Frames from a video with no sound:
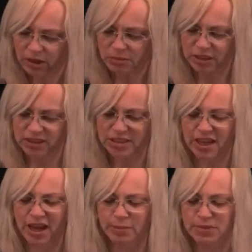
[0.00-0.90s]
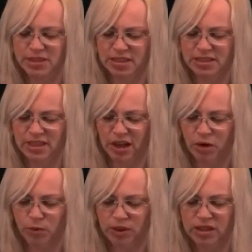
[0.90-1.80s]
because the abscess
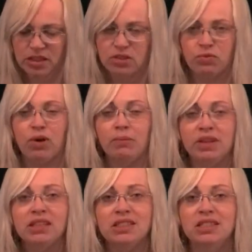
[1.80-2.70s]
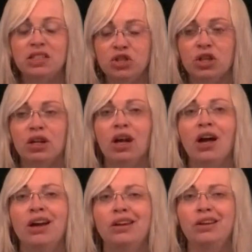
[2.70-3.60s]
now is from the incision,
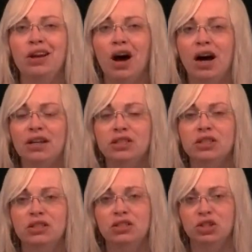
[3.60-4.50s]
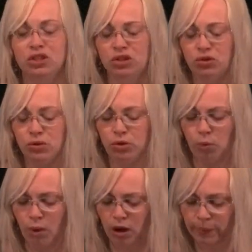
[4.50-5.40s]
not just to the
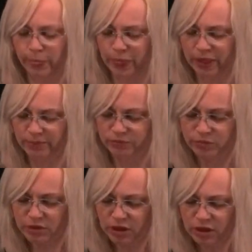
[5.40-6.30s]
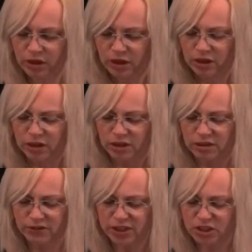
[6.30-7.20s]
wall.
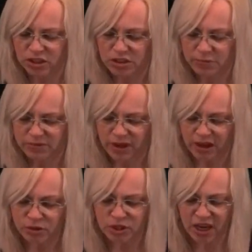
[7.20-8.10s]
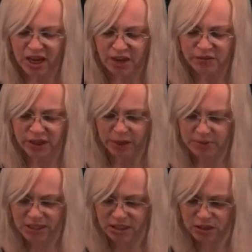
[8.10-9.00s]
The patient is found to have an
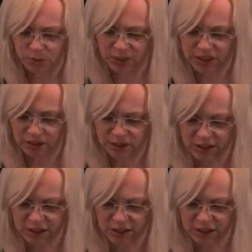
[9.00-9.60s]
abscess that went down